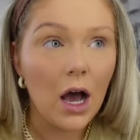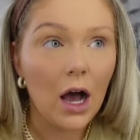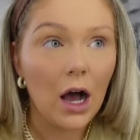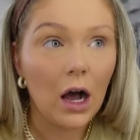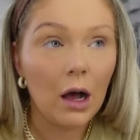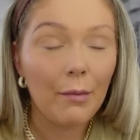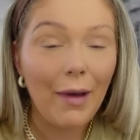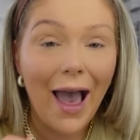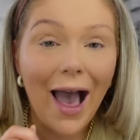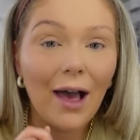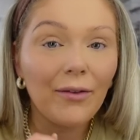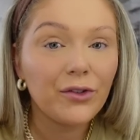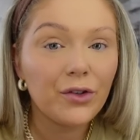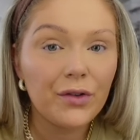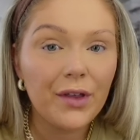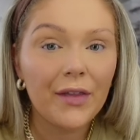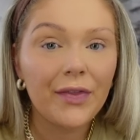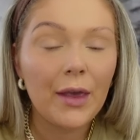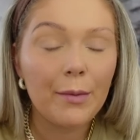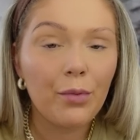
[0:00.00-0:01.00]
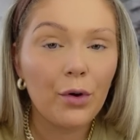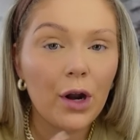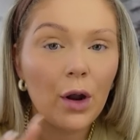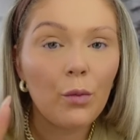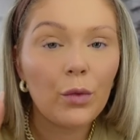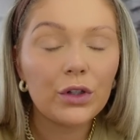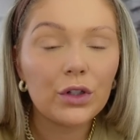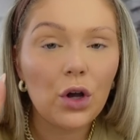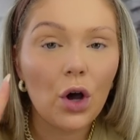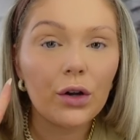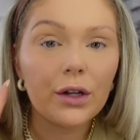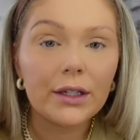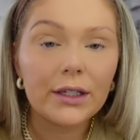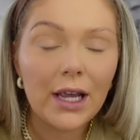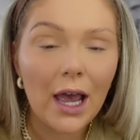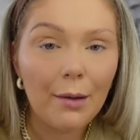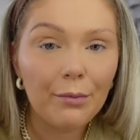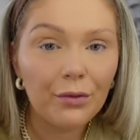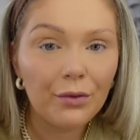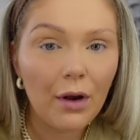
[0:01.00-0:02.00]
After that, they put on what's called a
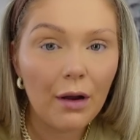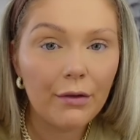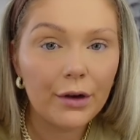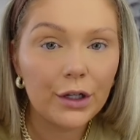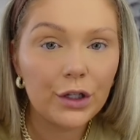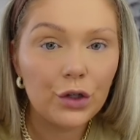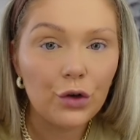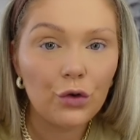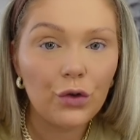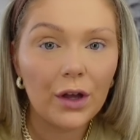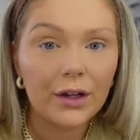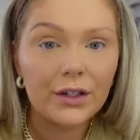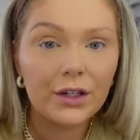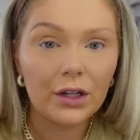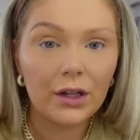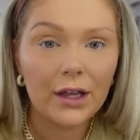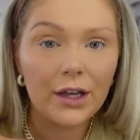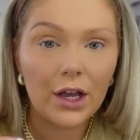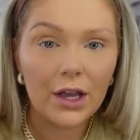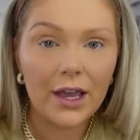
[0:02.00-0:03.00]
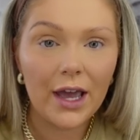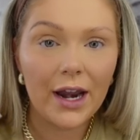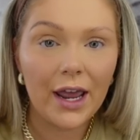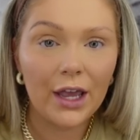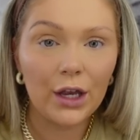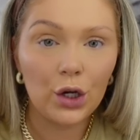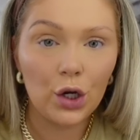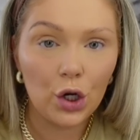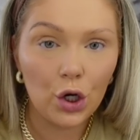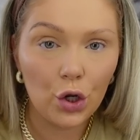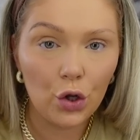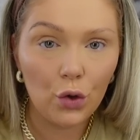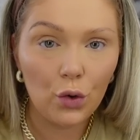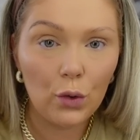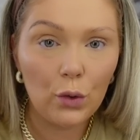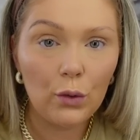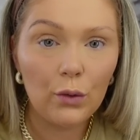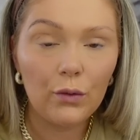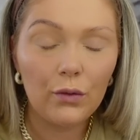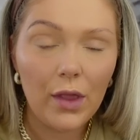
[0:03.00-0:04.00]
temporary tooth until I could get a
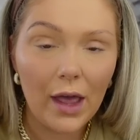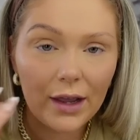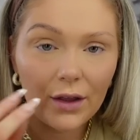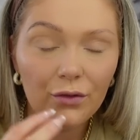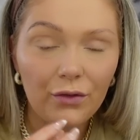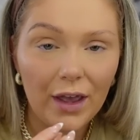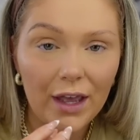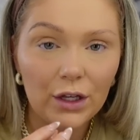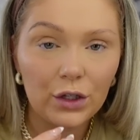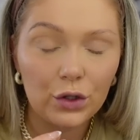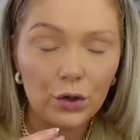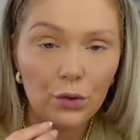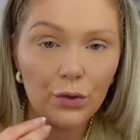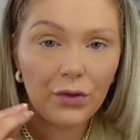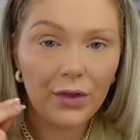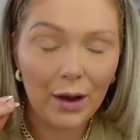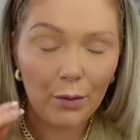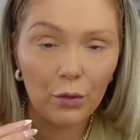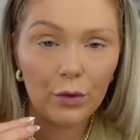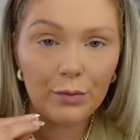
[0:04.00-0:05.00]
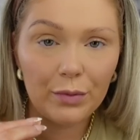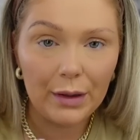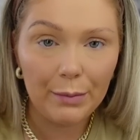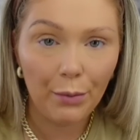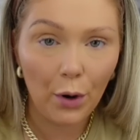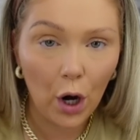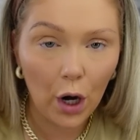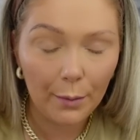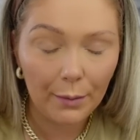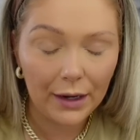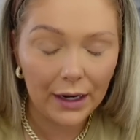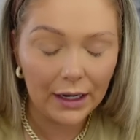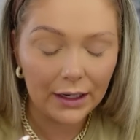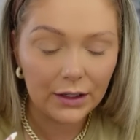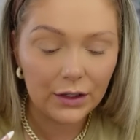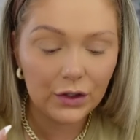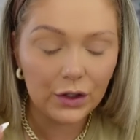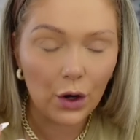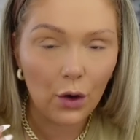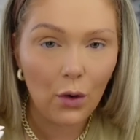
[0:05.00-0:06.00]
new like fake tooth that would be permanent.
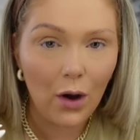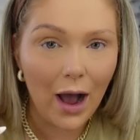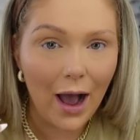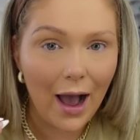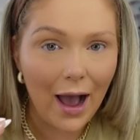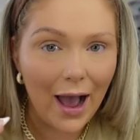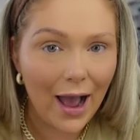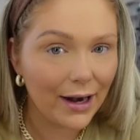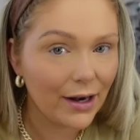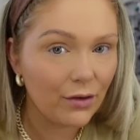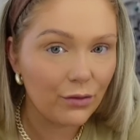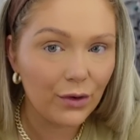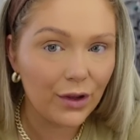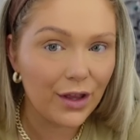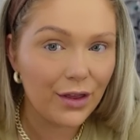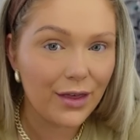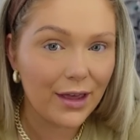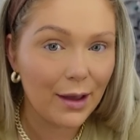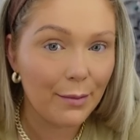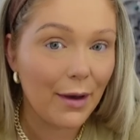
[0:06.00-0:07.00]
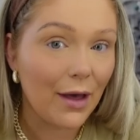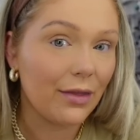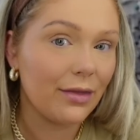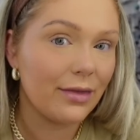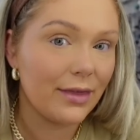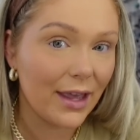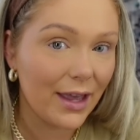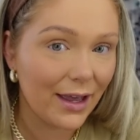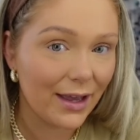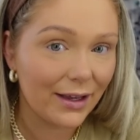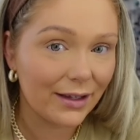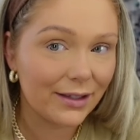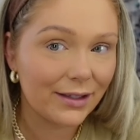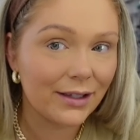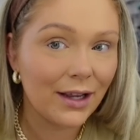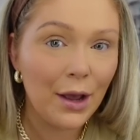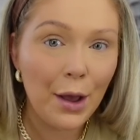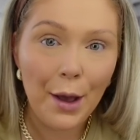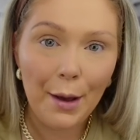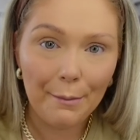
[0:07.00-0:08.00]
So I didn't really think about this
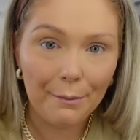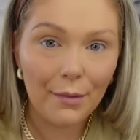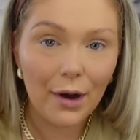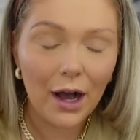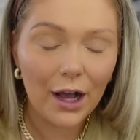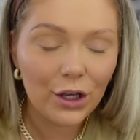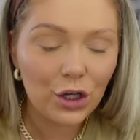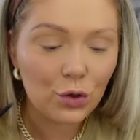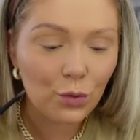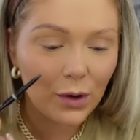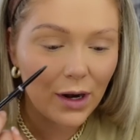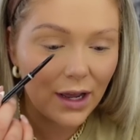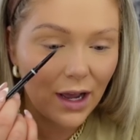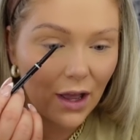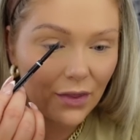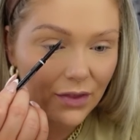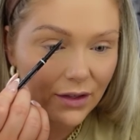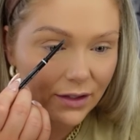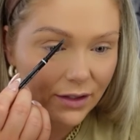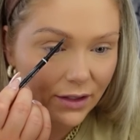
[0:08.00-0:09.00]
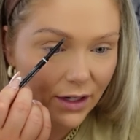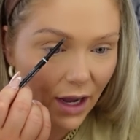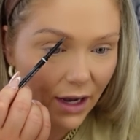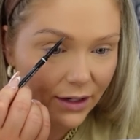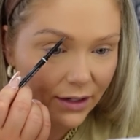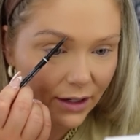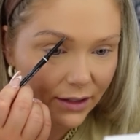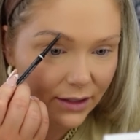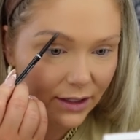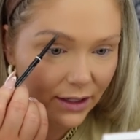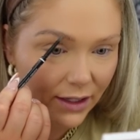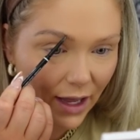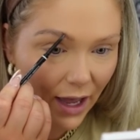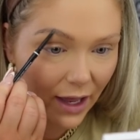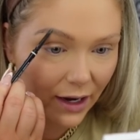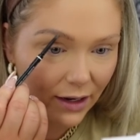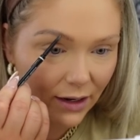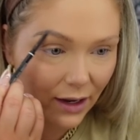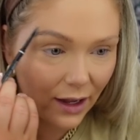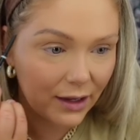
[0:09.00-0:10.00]
much when I got this done, because
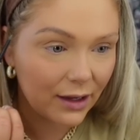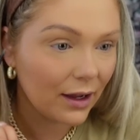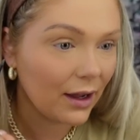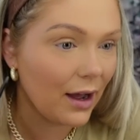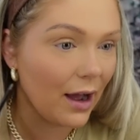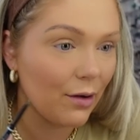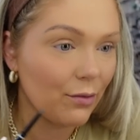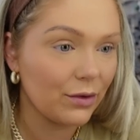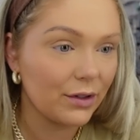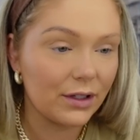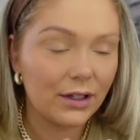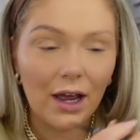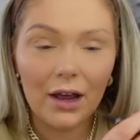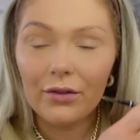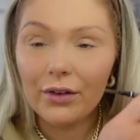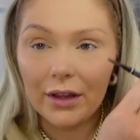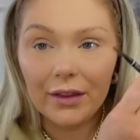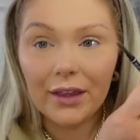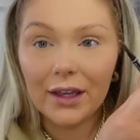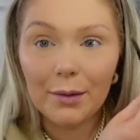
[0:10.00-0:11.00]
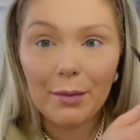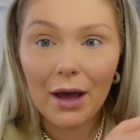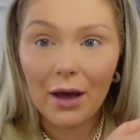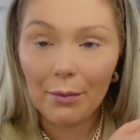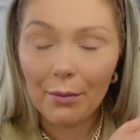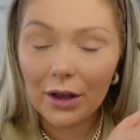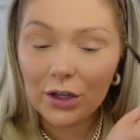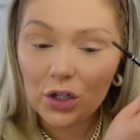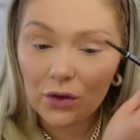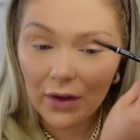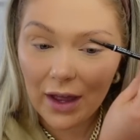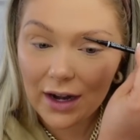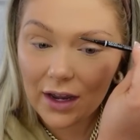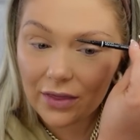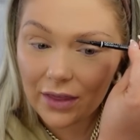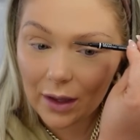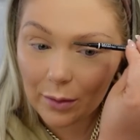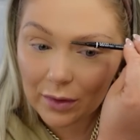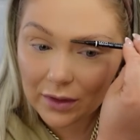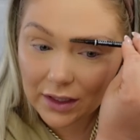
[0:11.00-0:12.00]
again, like I was not really thinking about much of
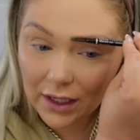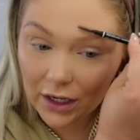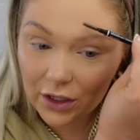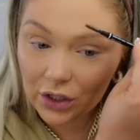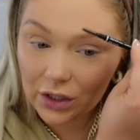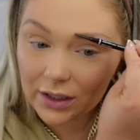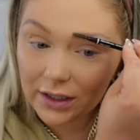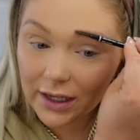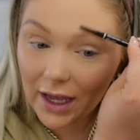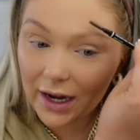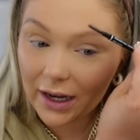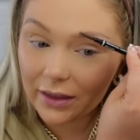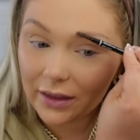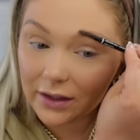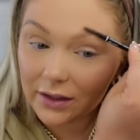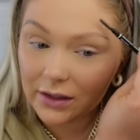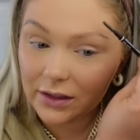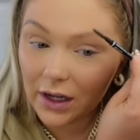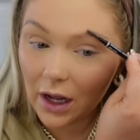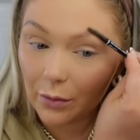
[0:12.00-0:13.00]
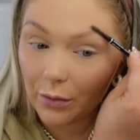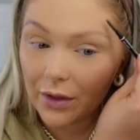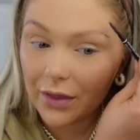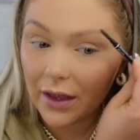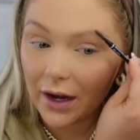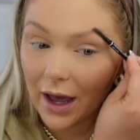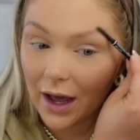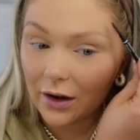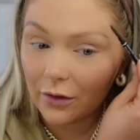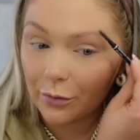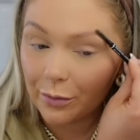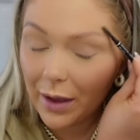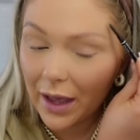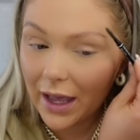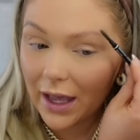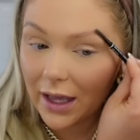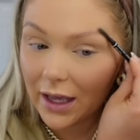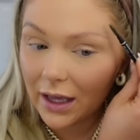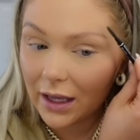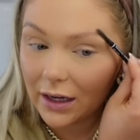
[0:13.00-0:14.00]
anything besides just getting this done with and out of
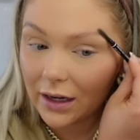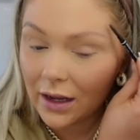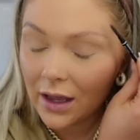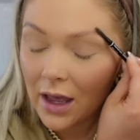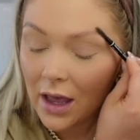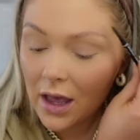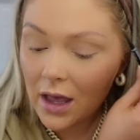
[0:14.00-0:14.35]
pain.